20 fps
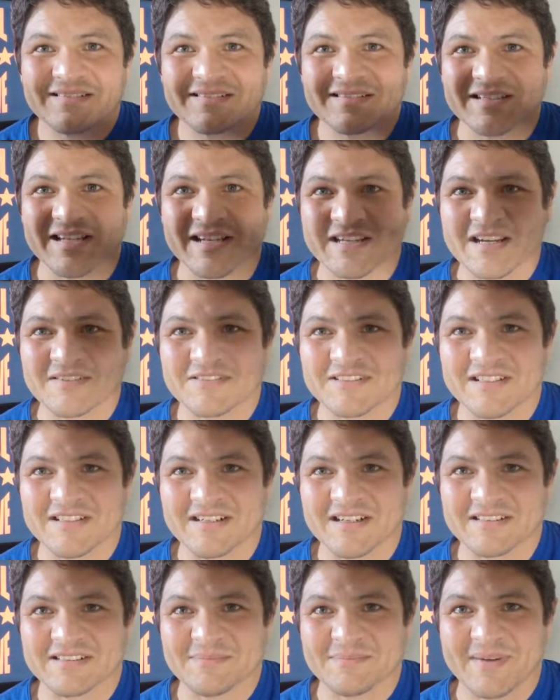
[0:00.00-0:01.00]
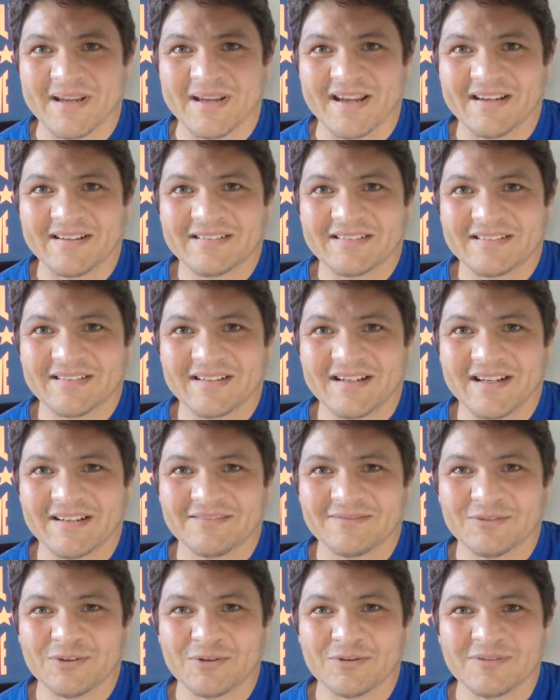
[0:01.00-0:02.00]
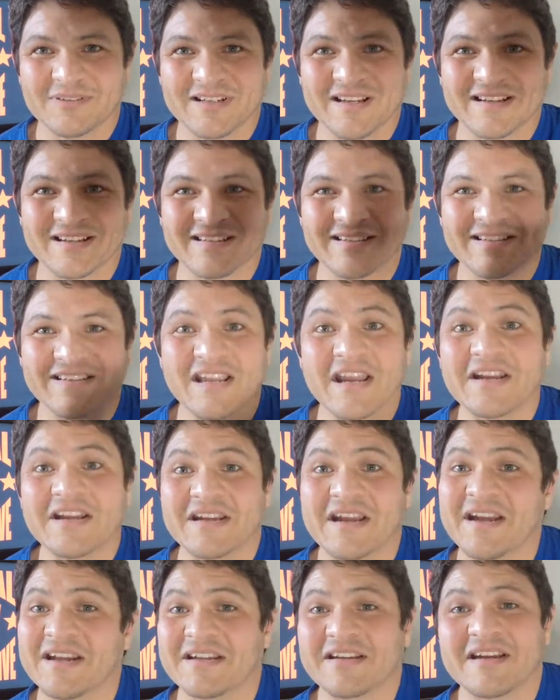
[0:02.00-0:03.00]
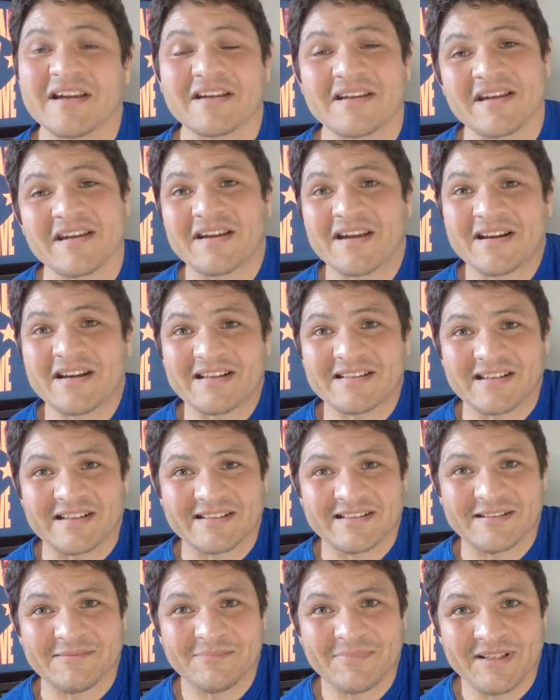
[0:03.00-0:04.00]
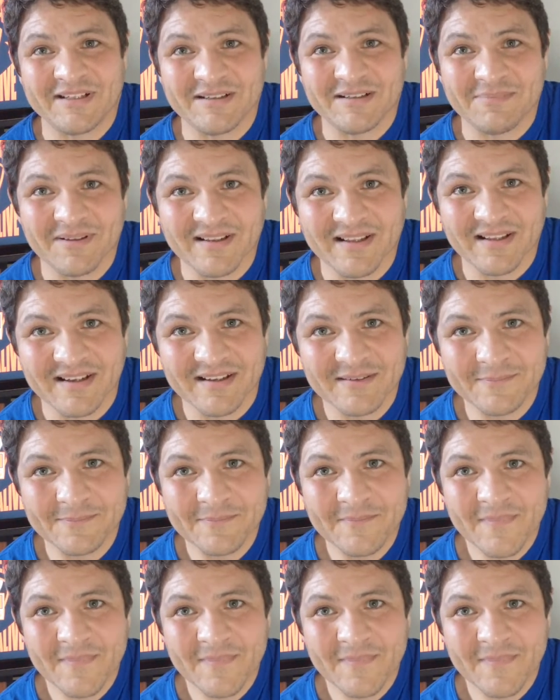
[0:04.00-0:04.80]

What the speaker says: yeah, you have to get on the mat and roll. Yeah, yeah. You kind of get beat up a lot.